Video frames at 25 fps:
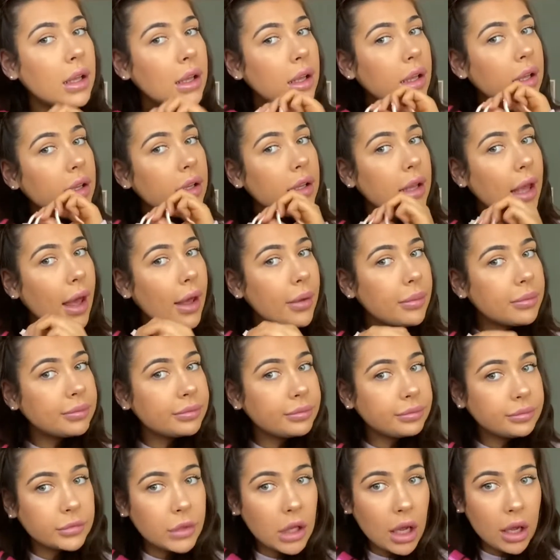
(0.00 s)
yeah,
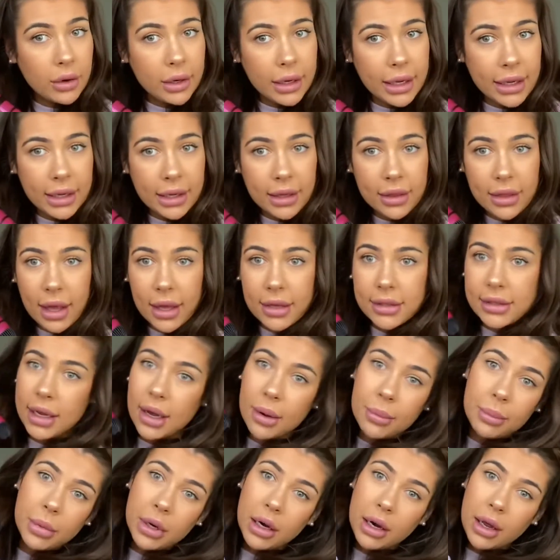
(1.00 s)
I'll link that
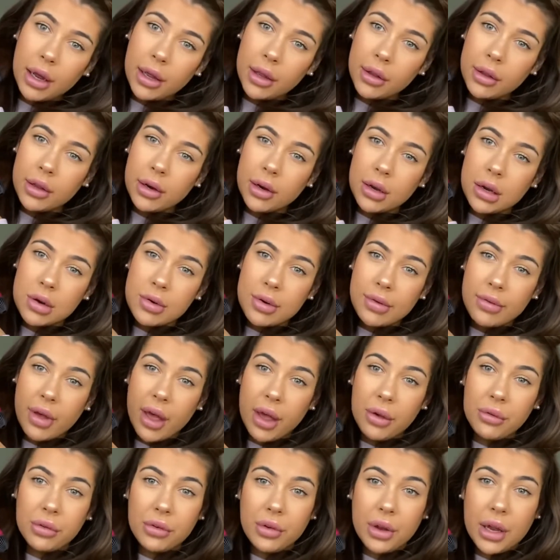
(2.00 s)
down below along with
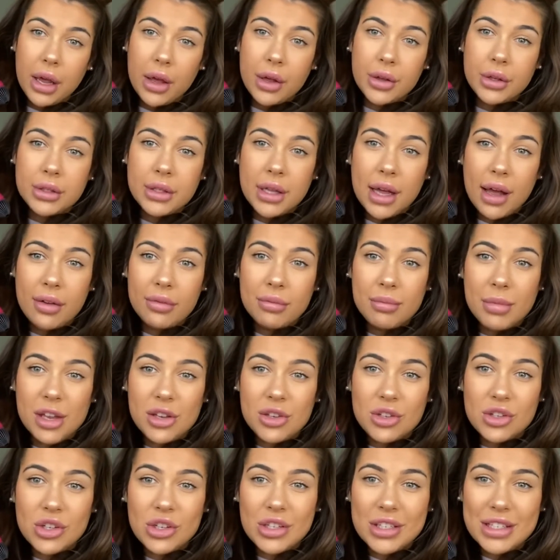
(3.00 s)
everything else I've
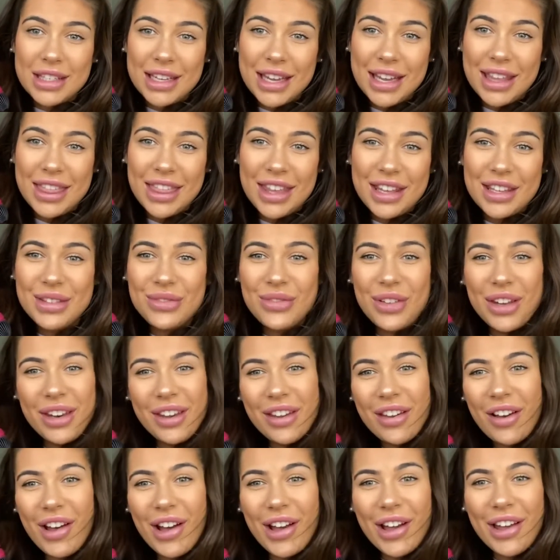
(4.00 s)
mentioned in this
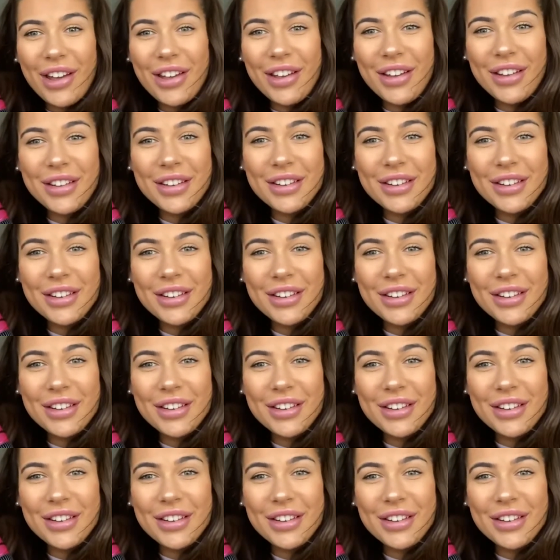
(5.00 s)
video.